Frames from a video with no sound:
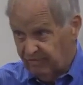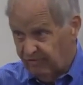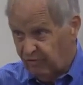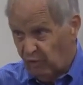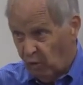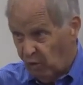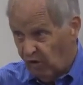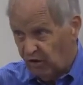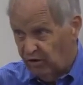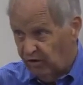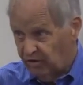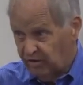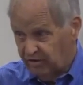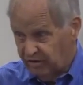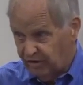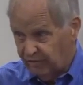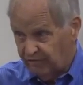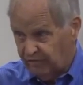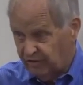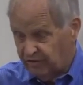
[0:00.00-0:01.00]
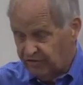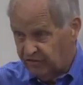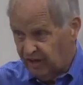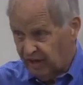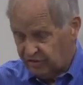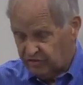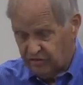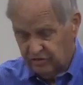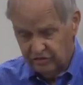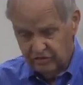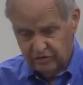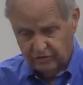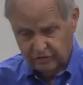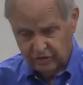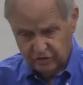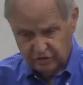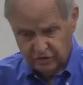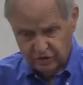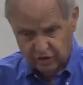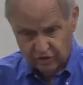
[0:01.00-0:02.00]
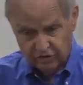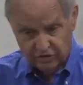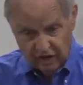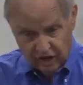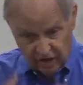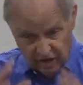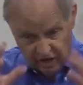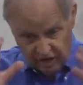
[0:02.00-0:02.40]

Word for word: four different sections of the church.